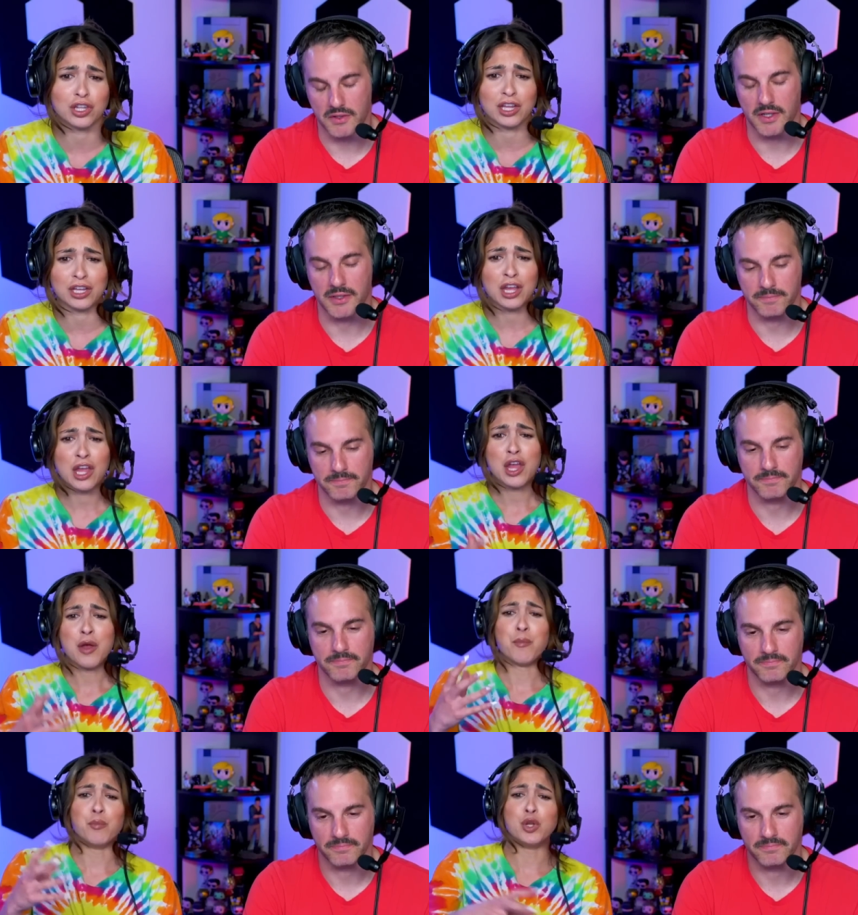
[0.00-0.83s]
Speaker 1: like
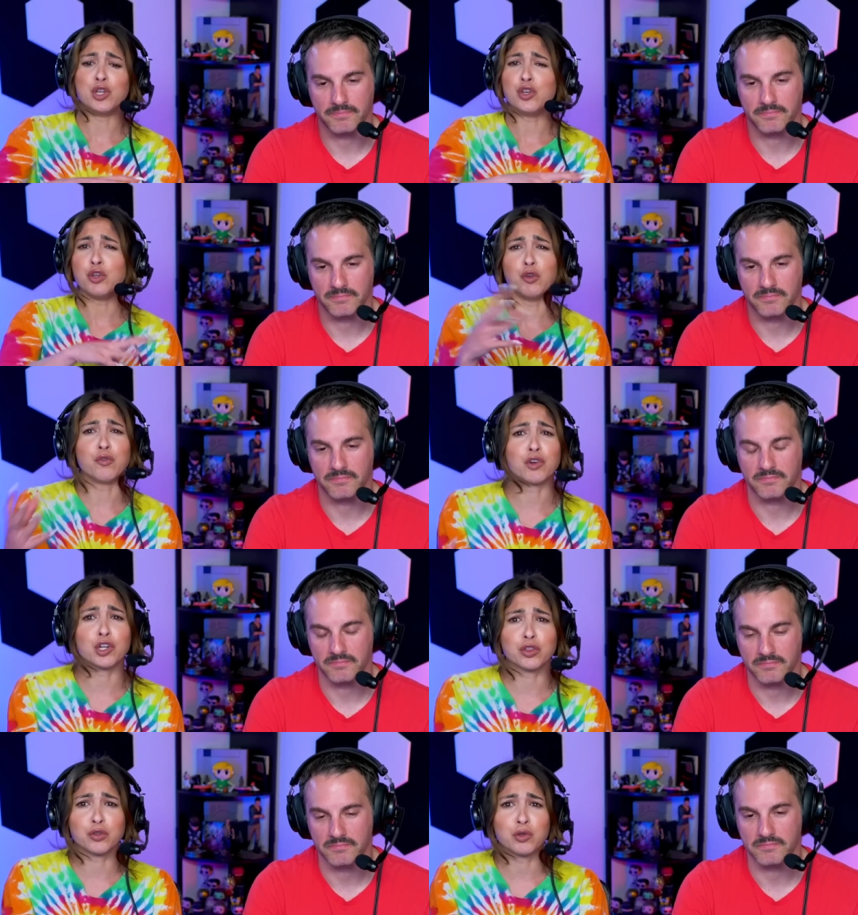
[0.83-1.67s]

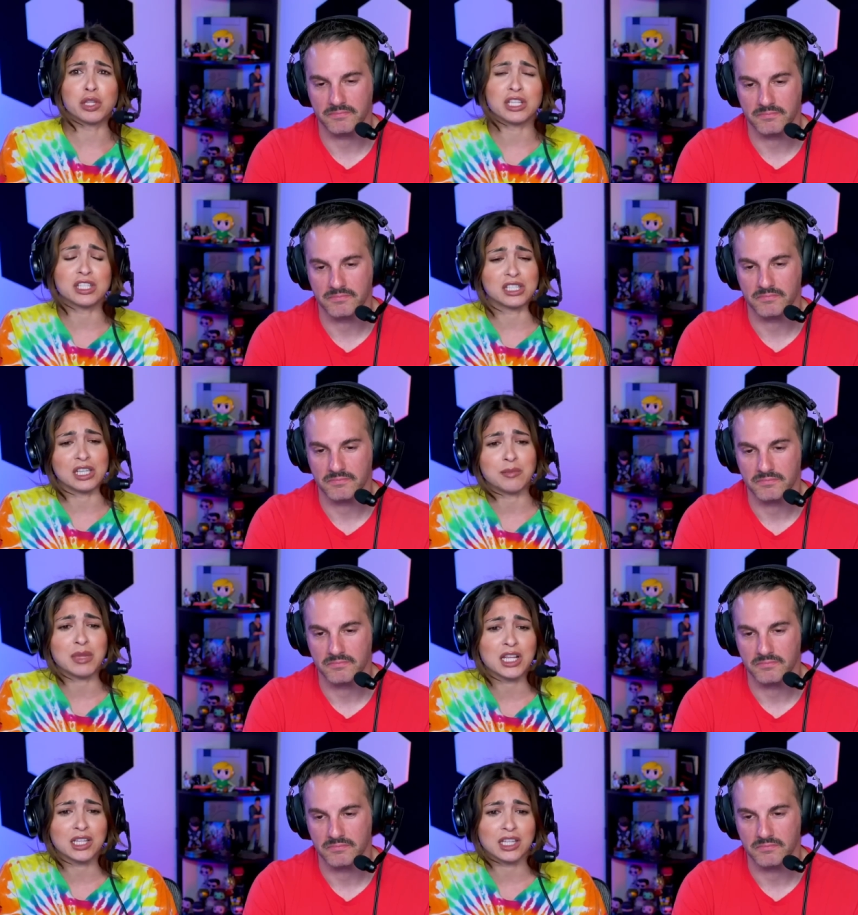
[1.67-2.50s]
maneuver through these
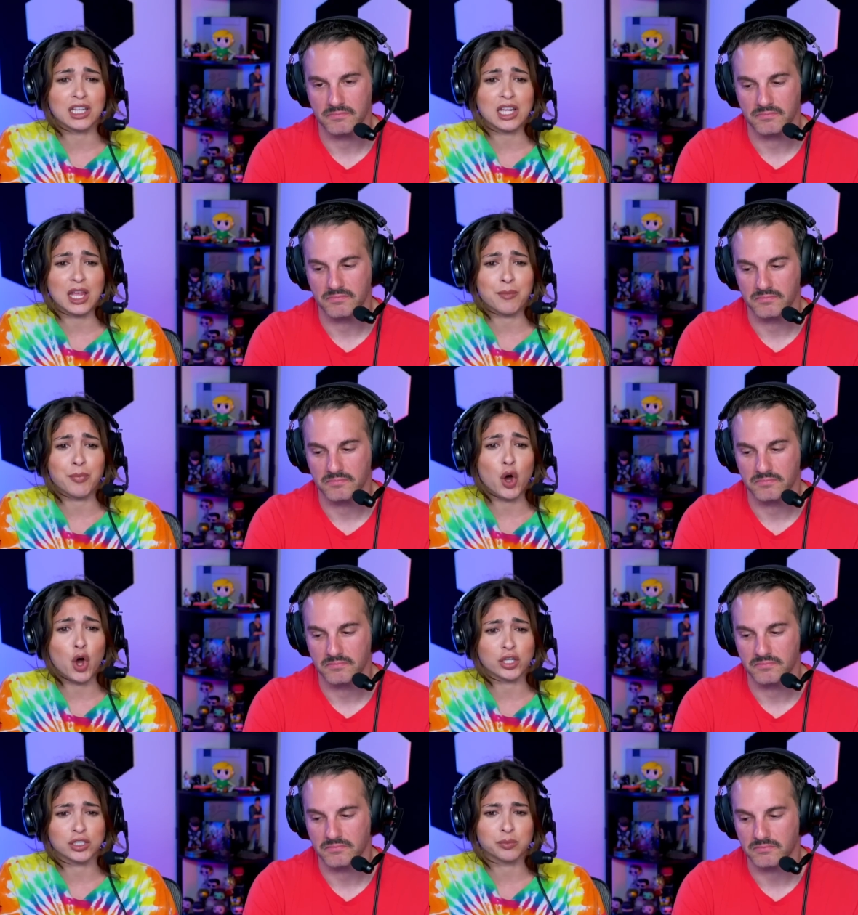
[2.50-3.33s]
seemingly
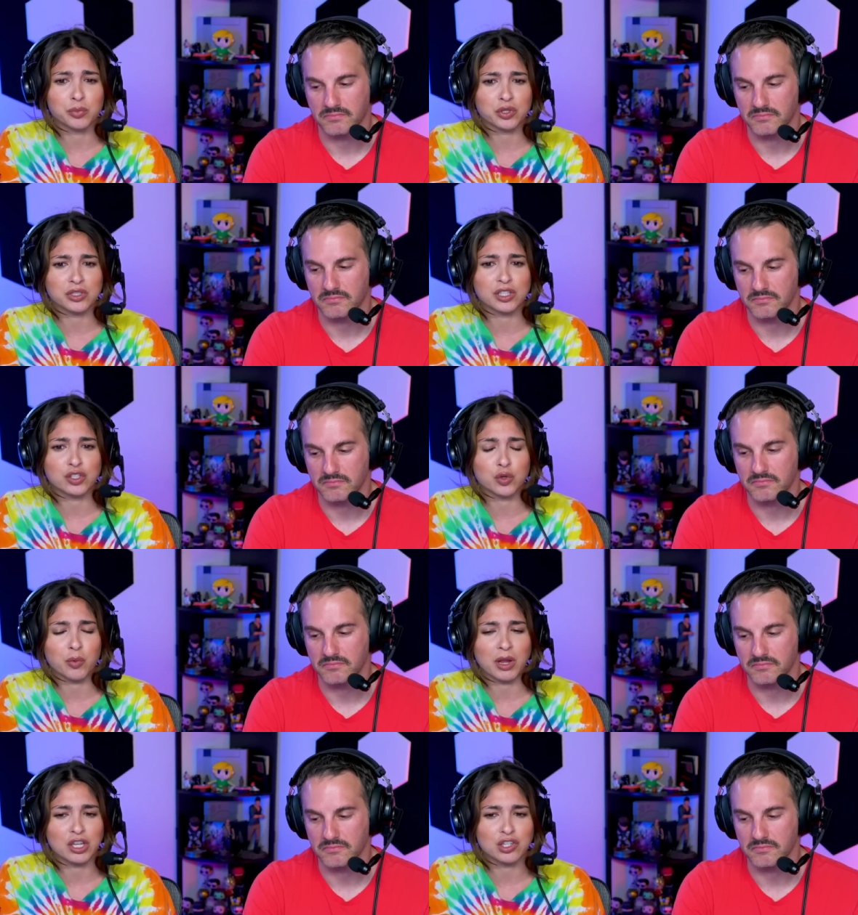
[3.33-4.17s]
impossible
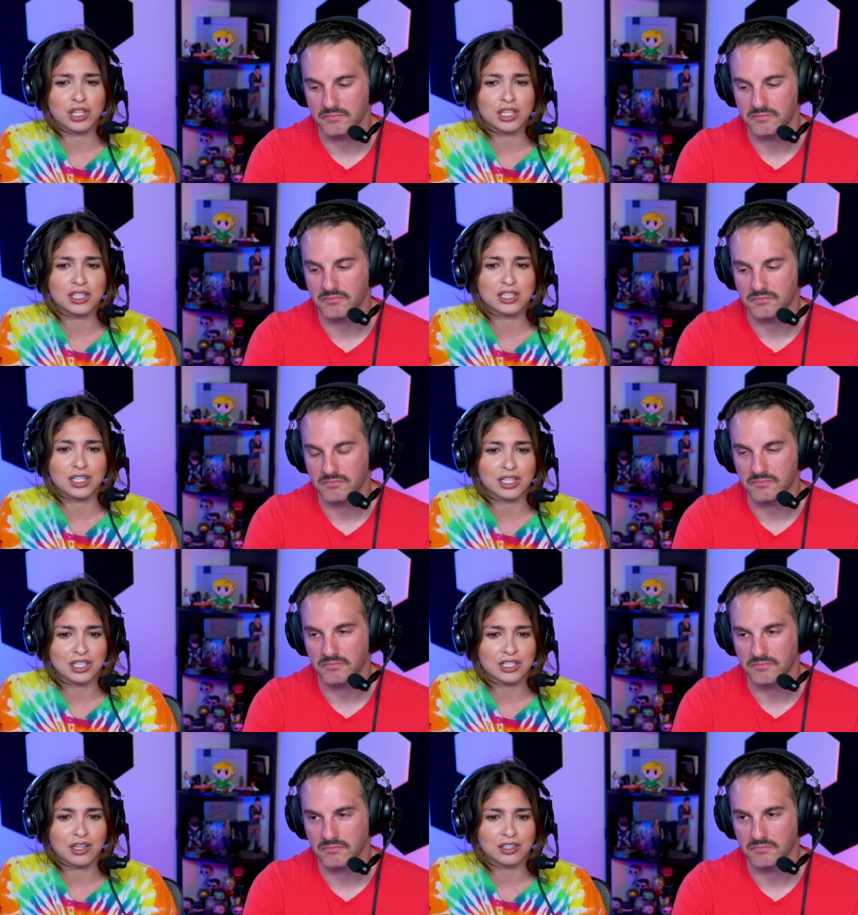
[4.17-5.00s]
situations and
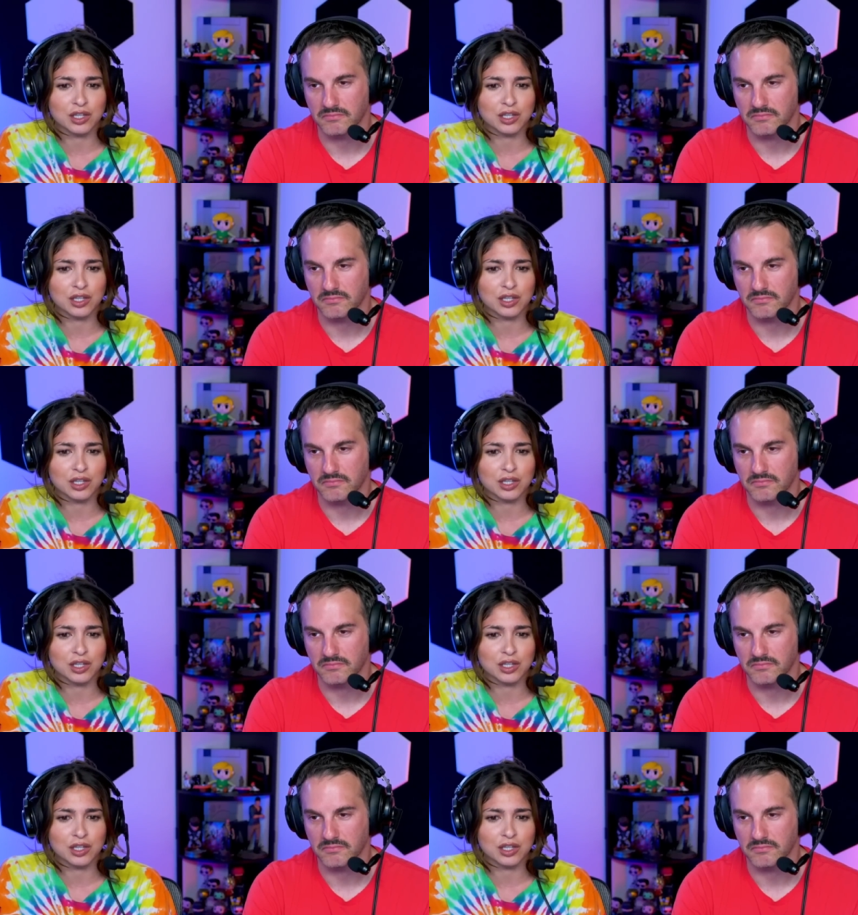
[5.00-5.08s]
he does